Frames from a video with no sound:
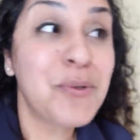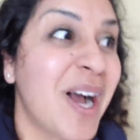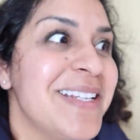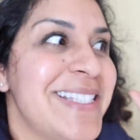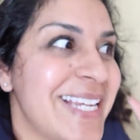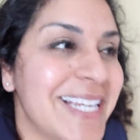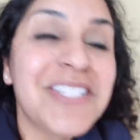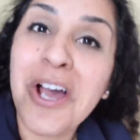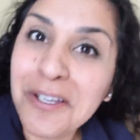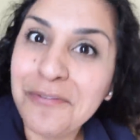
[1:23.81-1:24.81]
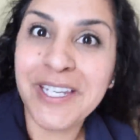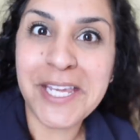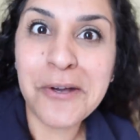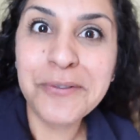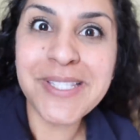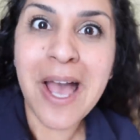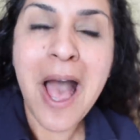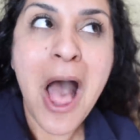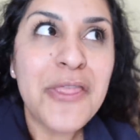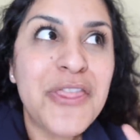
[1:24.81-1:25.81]
You guys, TikTok videos,
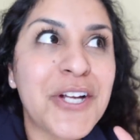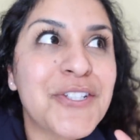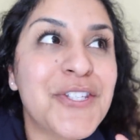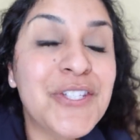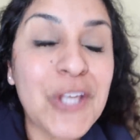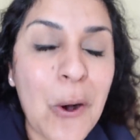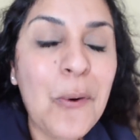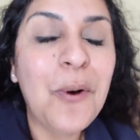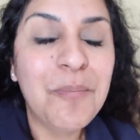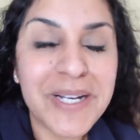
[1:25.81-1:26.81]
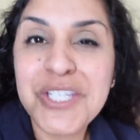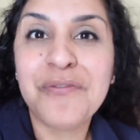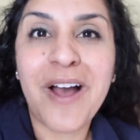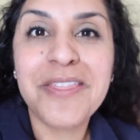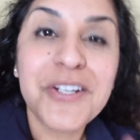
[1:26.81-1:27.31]
they're so much fun.